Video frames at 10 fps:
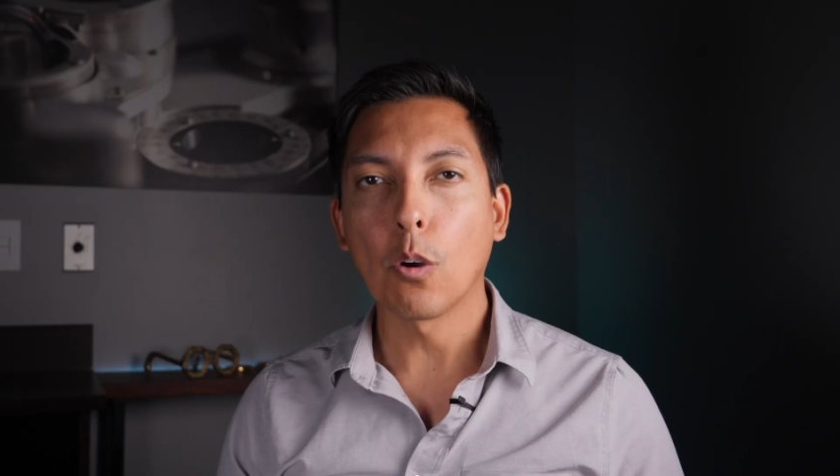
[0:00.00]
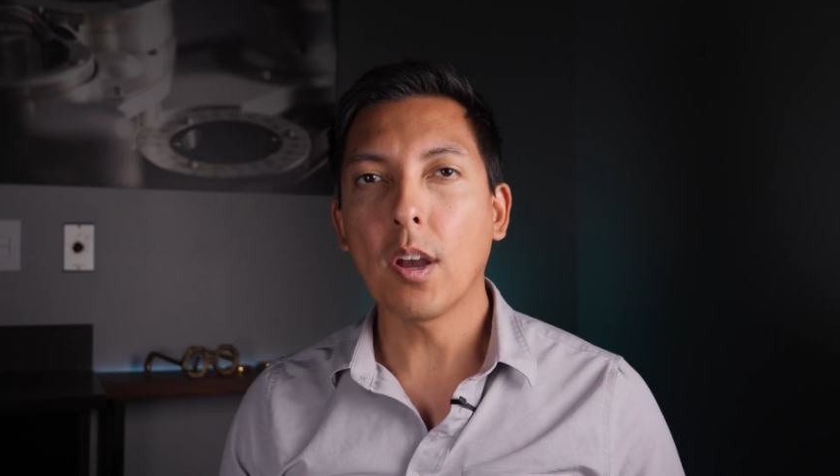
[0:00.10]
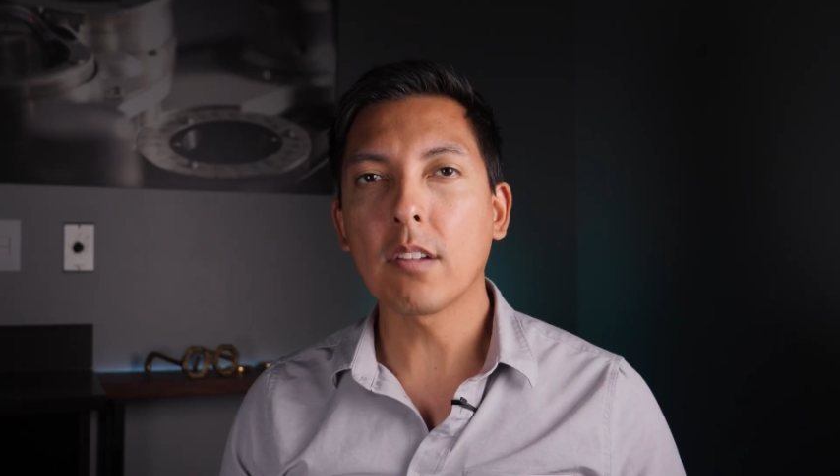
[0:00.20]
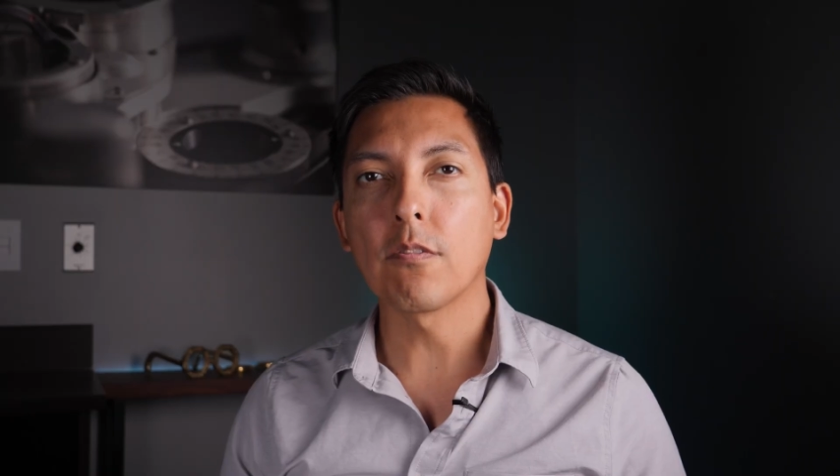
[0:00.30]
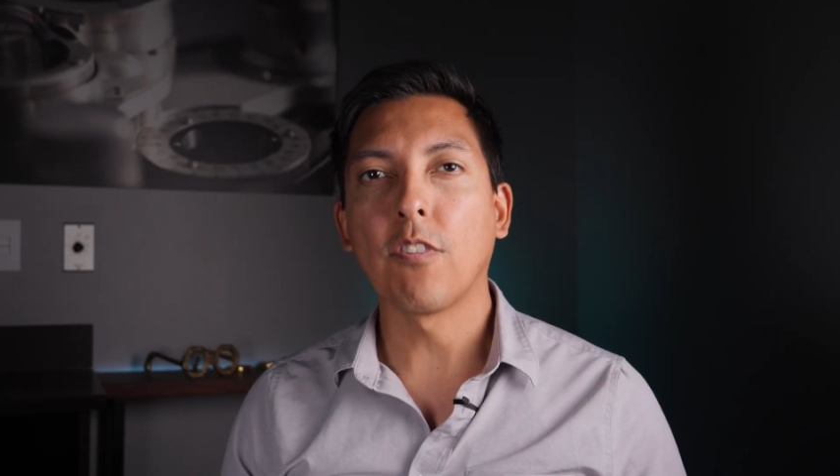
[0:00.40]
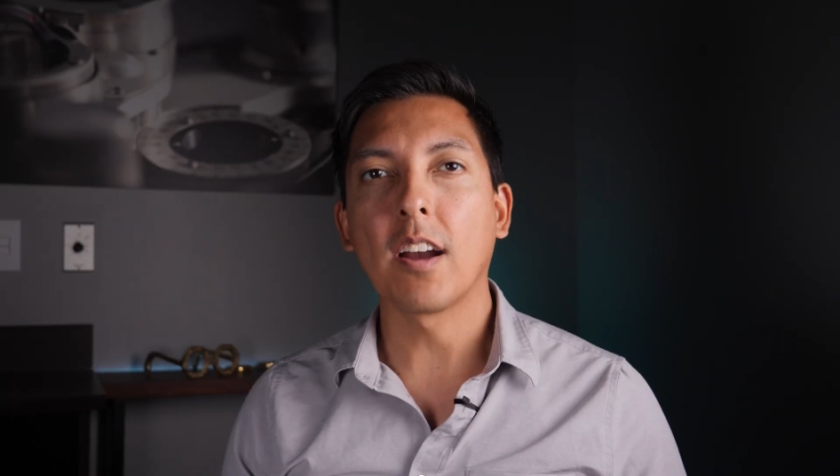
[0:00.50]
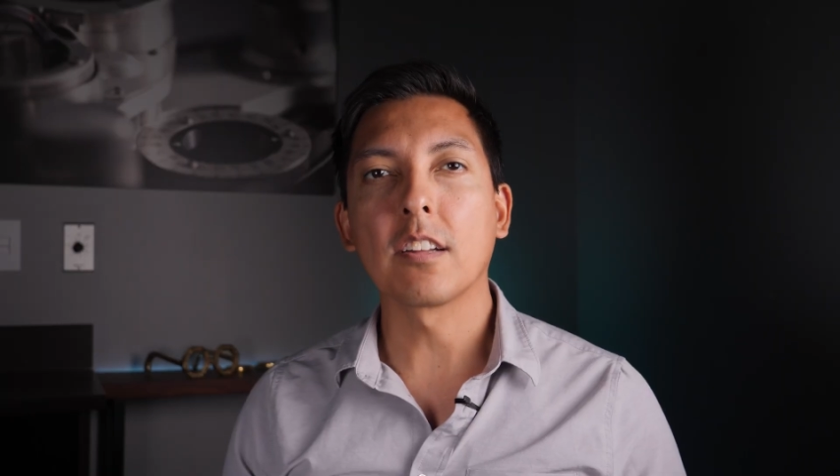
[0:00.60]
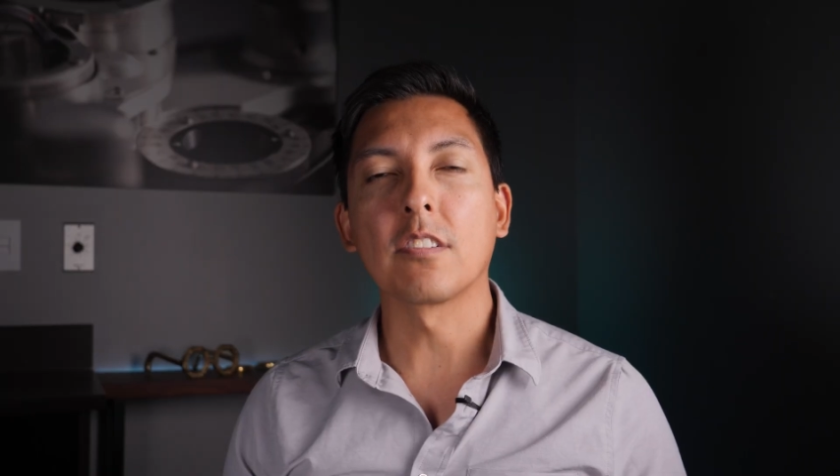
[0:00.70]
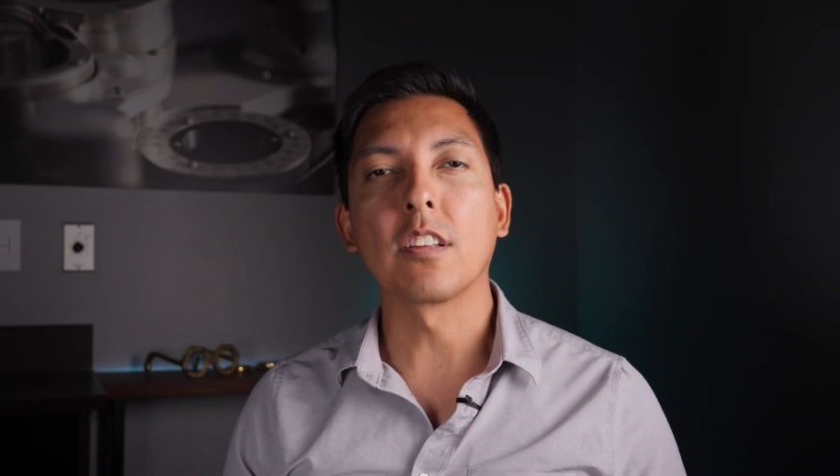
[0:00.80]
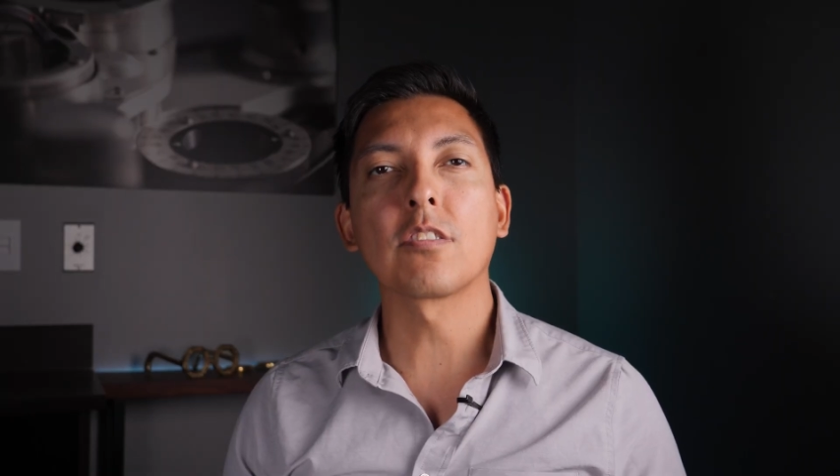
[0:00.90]
Go ahead and
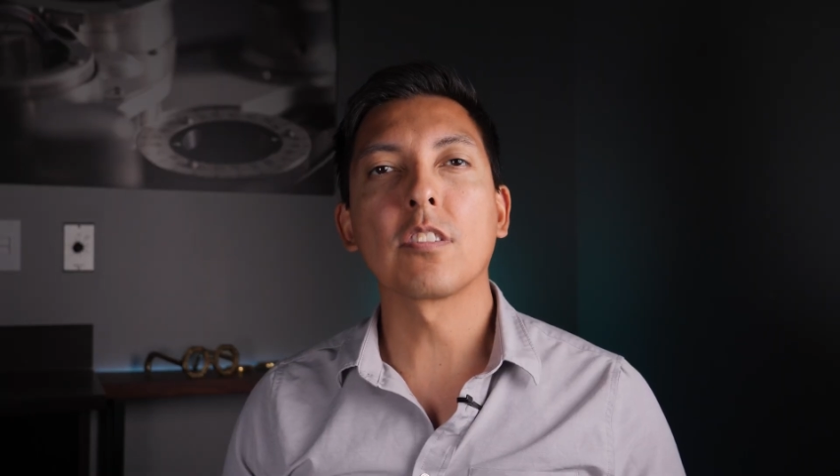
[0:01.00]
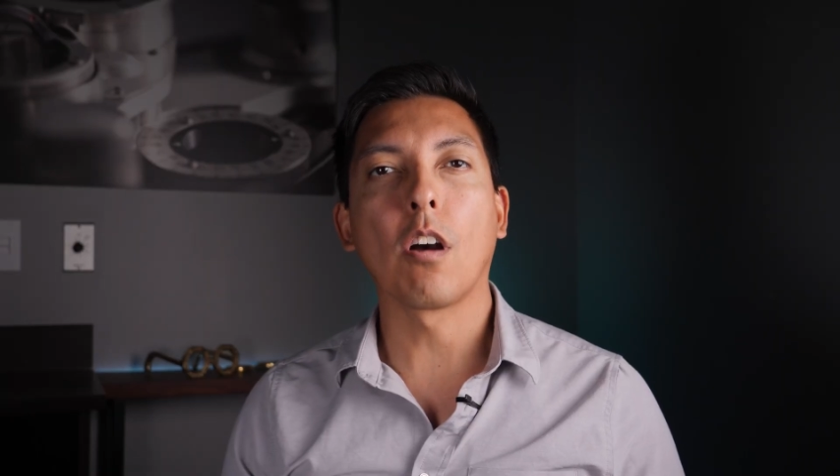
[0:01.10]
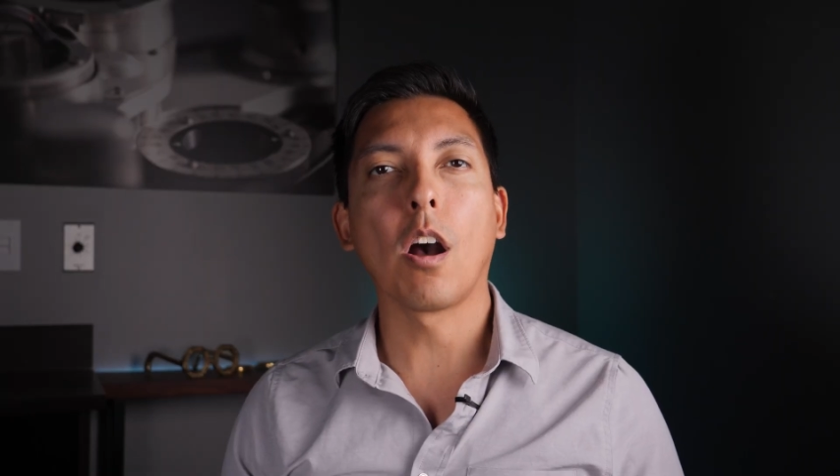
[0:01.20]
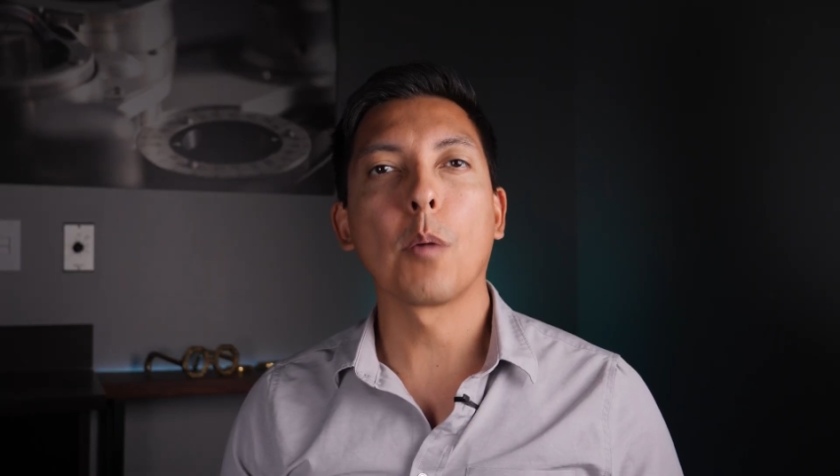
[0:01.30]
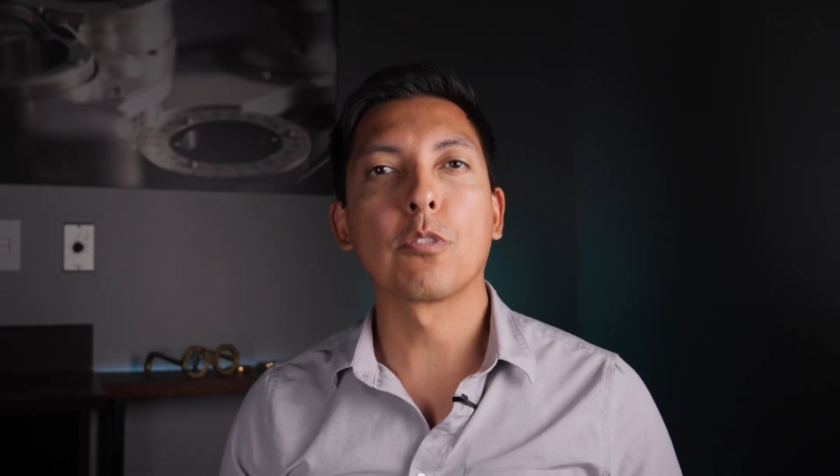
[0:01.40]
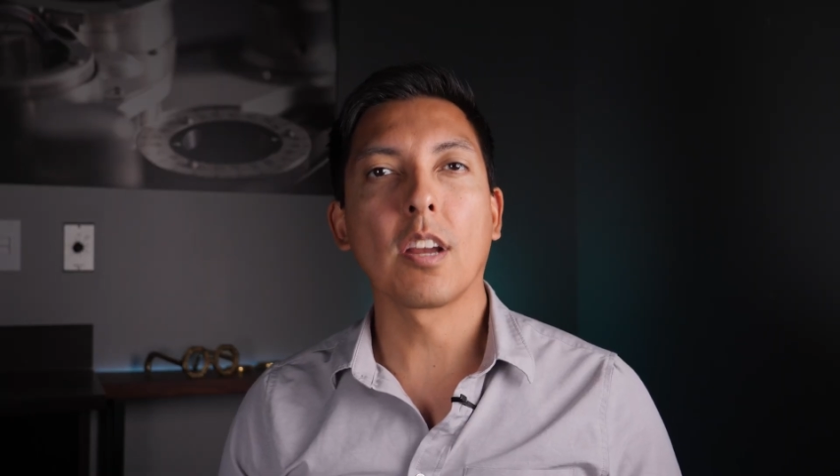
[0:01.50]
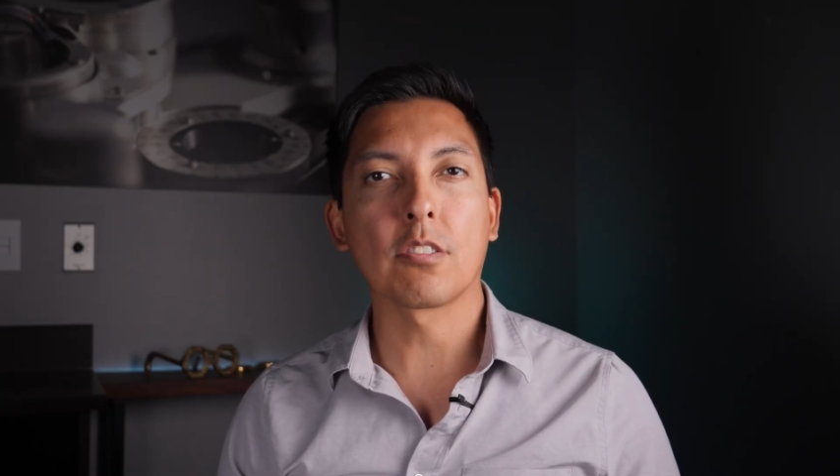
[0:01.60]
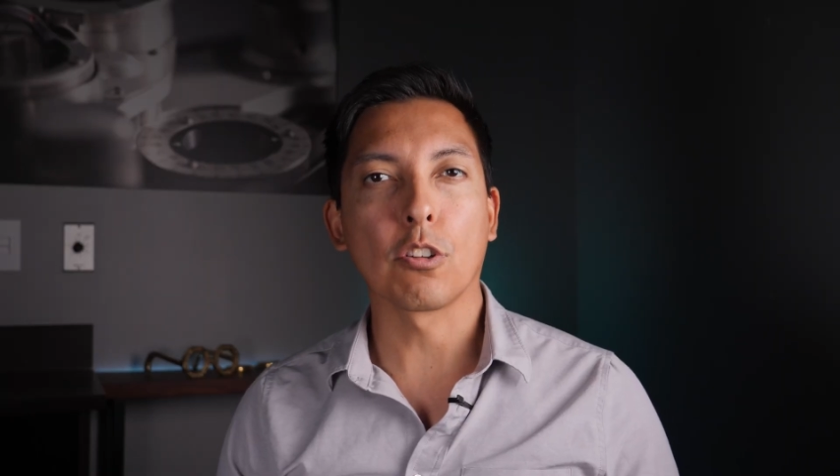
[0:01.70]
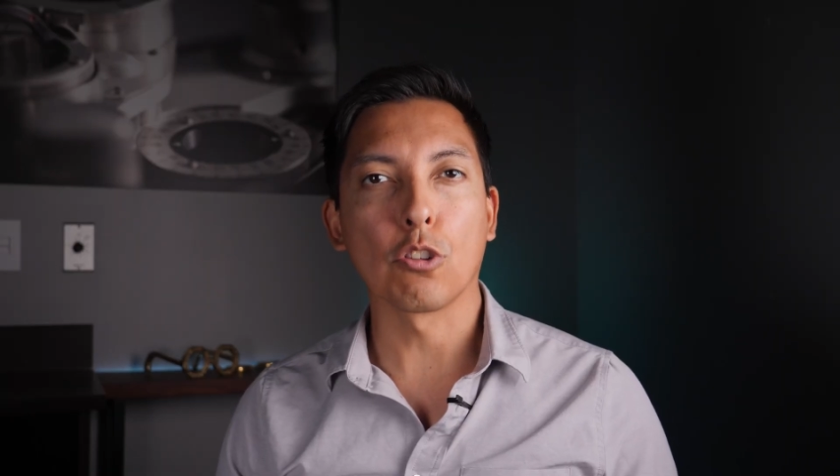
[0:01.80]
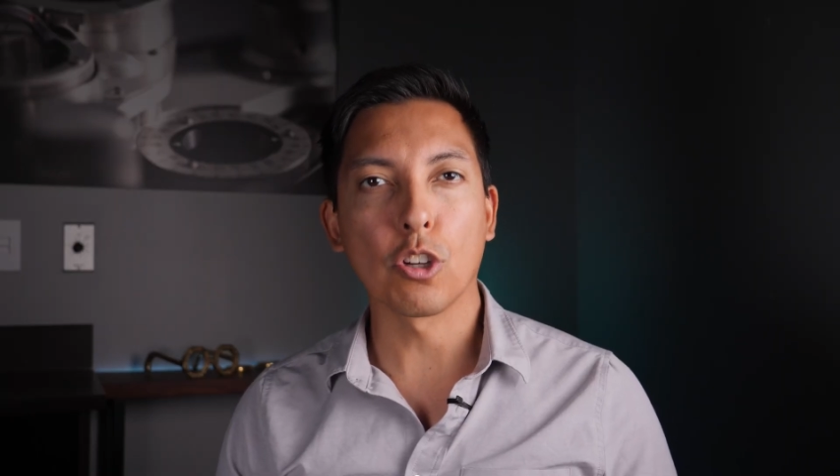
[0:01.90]
find a distant
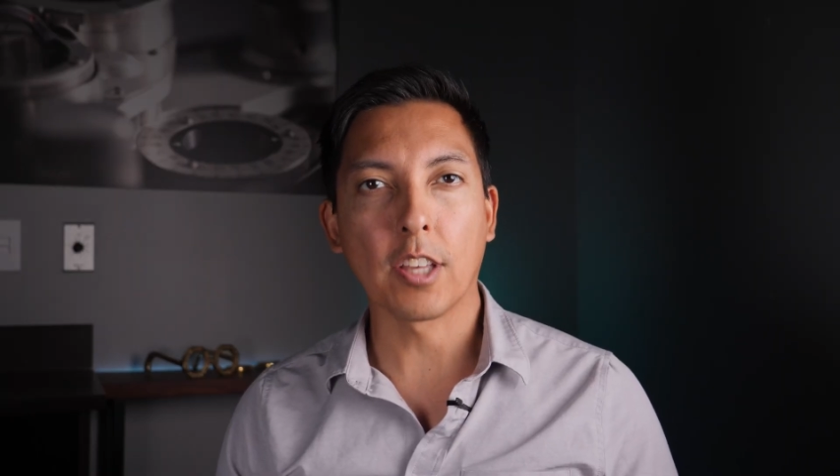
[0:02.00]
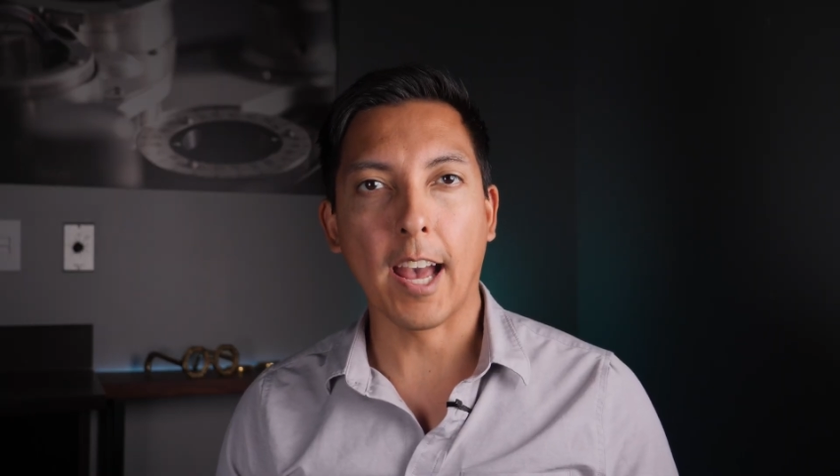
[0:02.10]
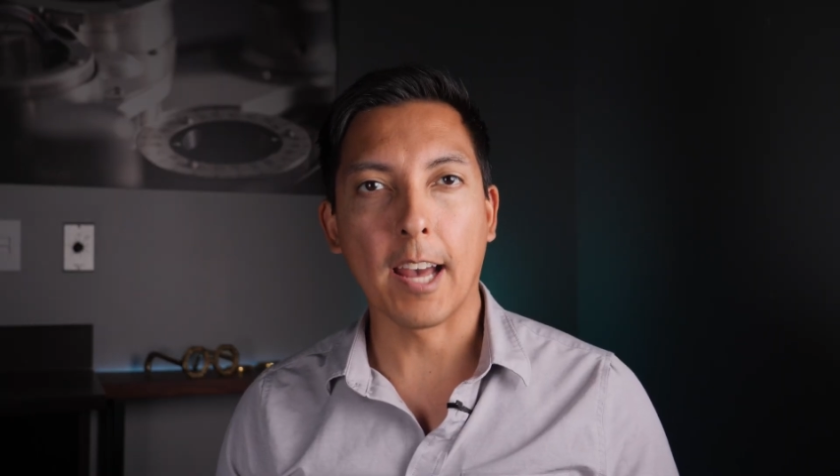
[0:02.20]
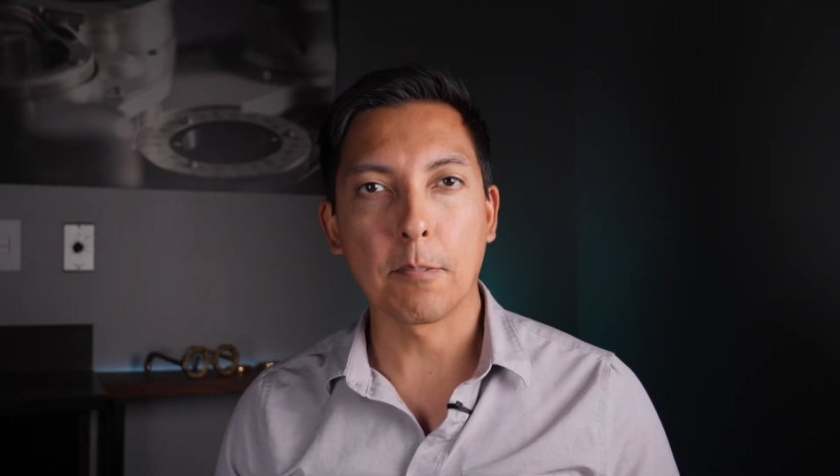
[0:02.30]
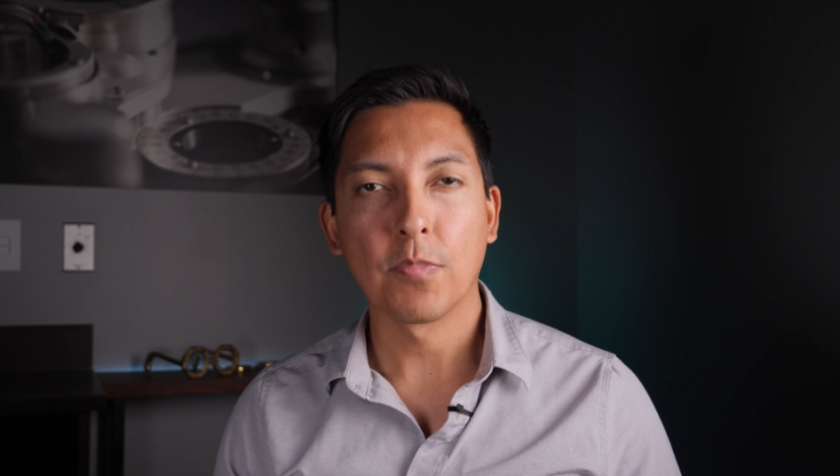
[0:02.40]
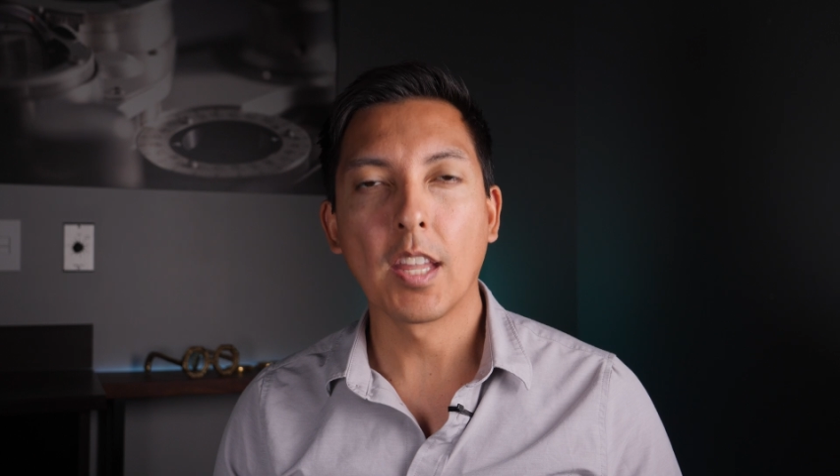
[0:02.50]
object to look at.